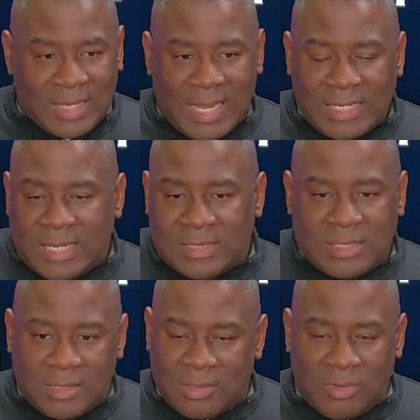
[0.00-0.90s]
that
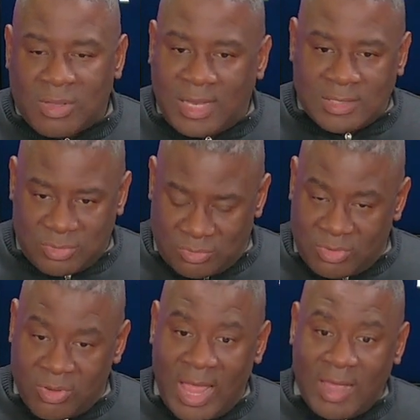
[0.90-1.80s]
doesn't, okay, so
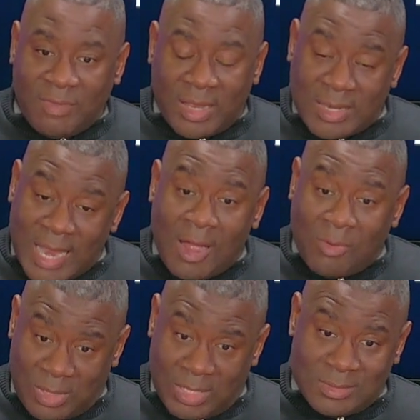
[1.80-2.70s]
you have that,
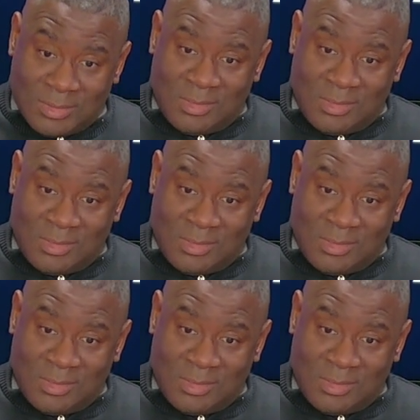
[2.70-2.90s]
now what?